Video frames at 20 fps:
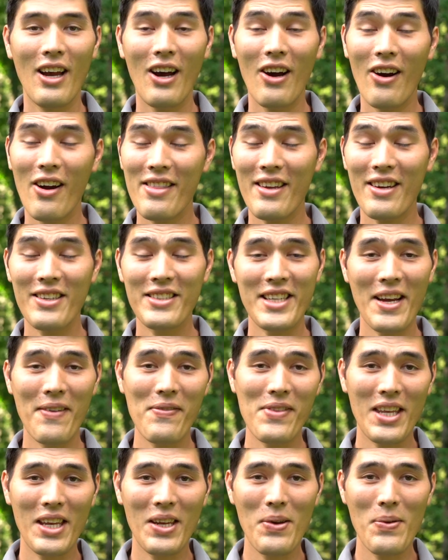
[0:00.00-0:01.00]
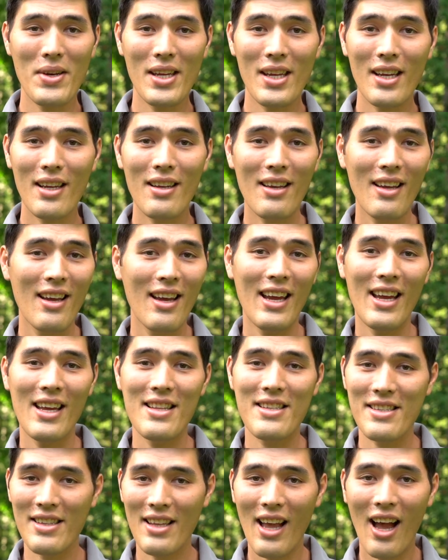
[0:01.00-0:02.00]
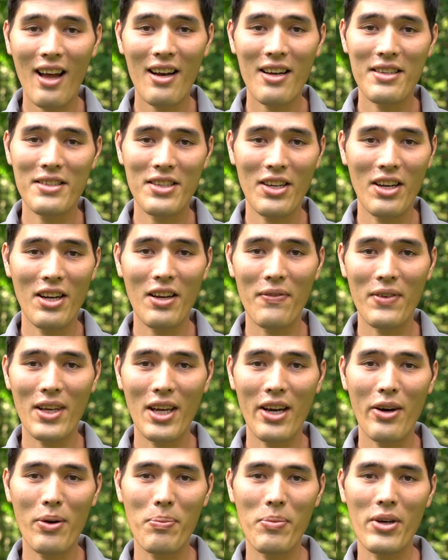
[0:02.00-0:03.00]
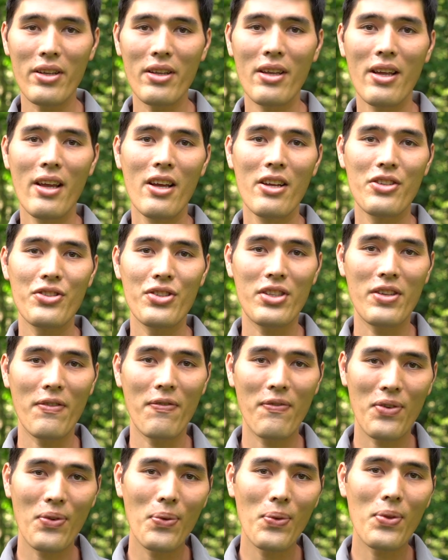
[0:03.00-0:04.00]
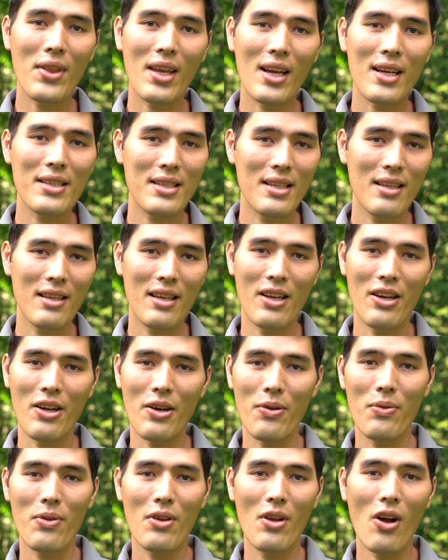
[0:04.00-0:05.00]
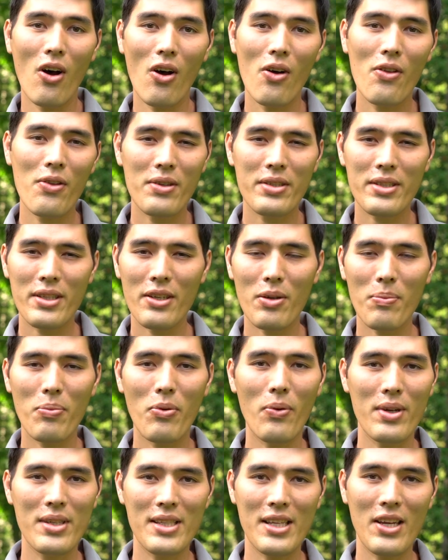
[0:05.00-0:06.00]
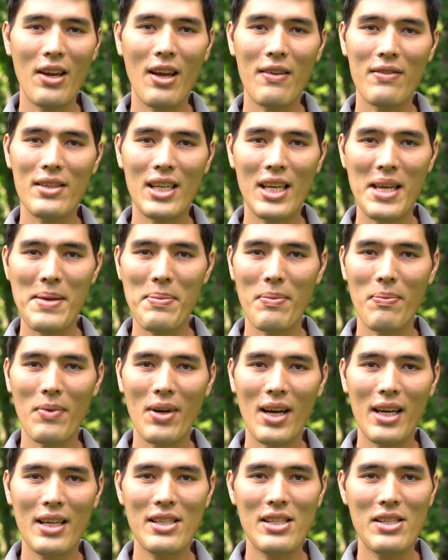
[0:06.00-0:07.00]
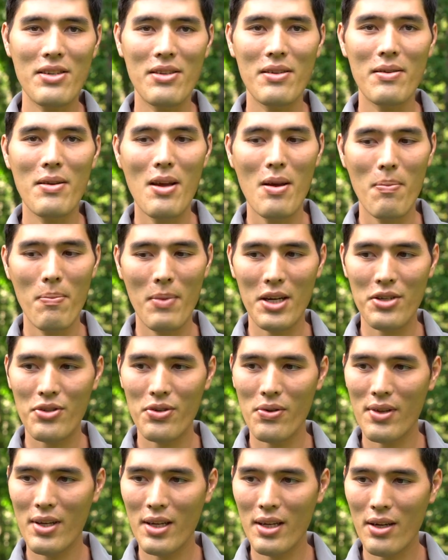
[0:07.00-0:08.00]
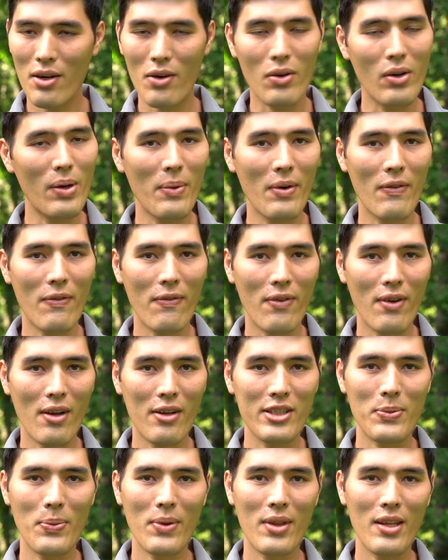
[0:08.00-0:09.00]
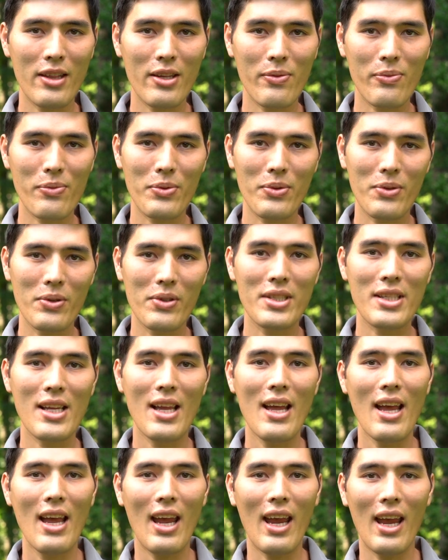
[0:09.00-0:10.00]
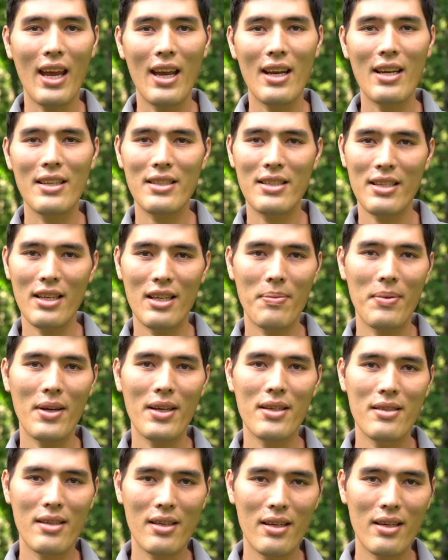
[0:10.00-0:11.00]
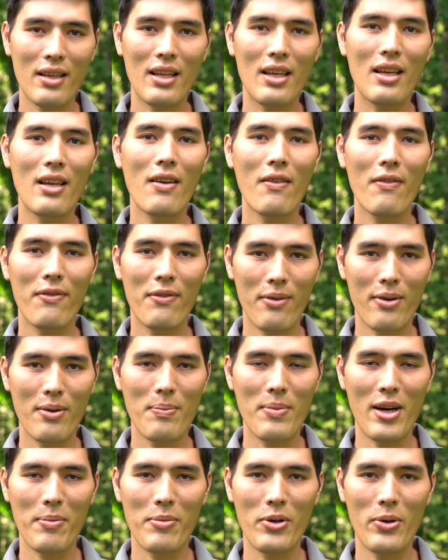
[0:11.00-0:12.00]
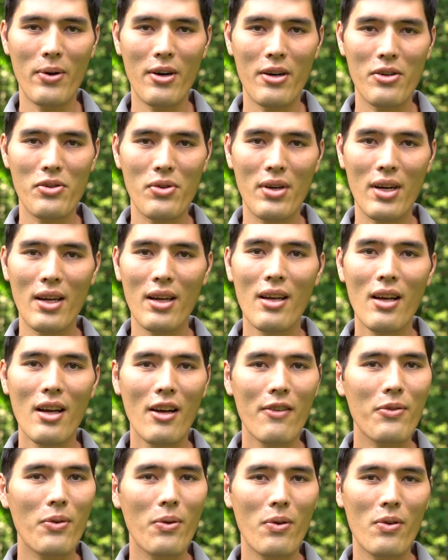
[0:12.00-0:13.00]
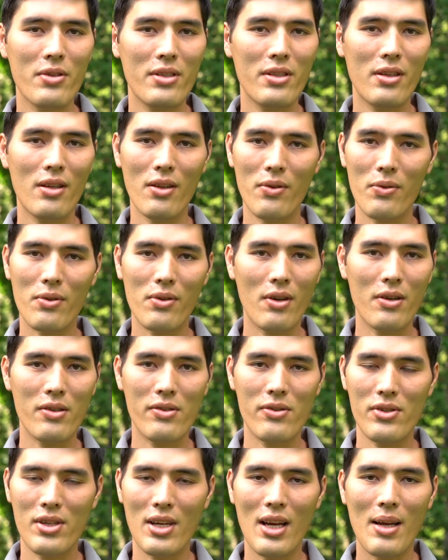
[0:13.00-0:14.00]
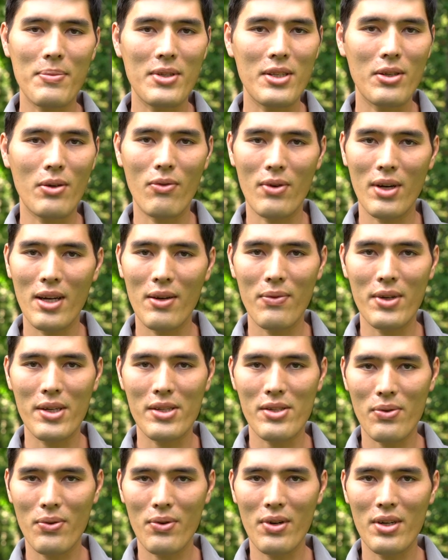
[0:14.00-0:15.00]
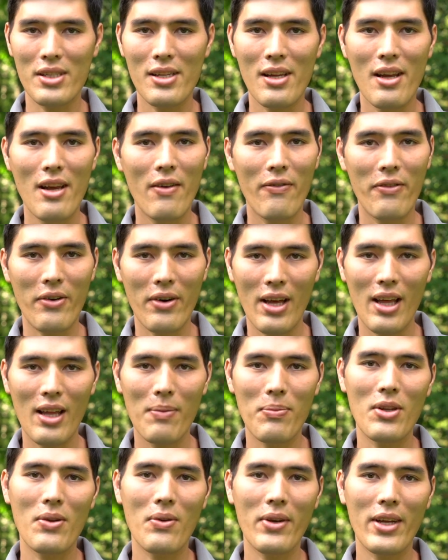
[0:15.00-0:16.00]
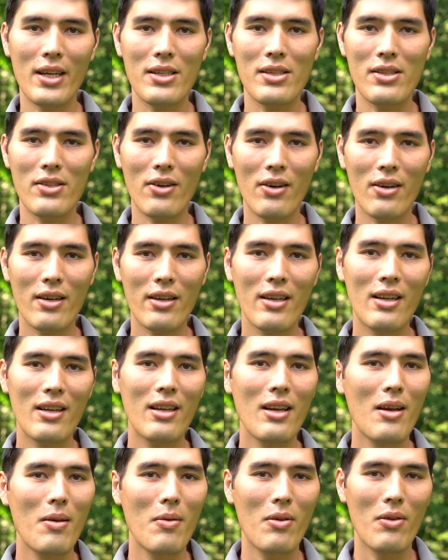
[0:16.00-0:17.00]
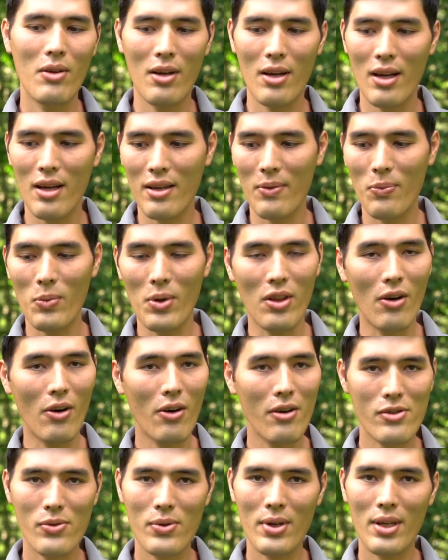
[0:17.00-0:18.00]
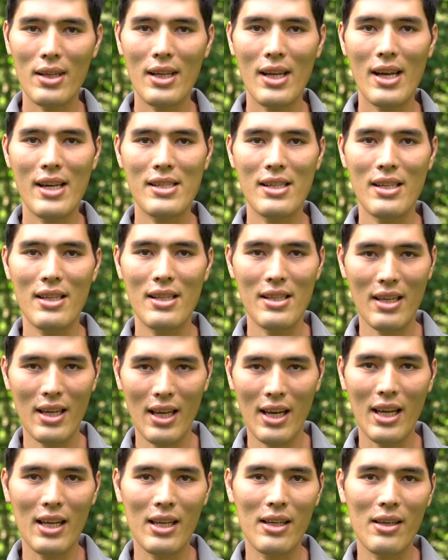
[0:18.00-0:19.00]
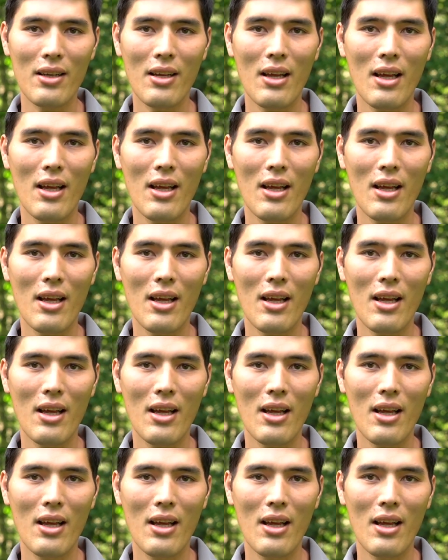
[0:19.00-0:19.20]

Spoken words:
Alright, there's everything you need. It's not a ton of gear, but just a few things, all those little points that you have to keep in mind to make sure that your equipment falls within the rules and is set up ideally for barebow archery. Of course, a local archery shop is a great resource for helping you get started with archery lessons, getting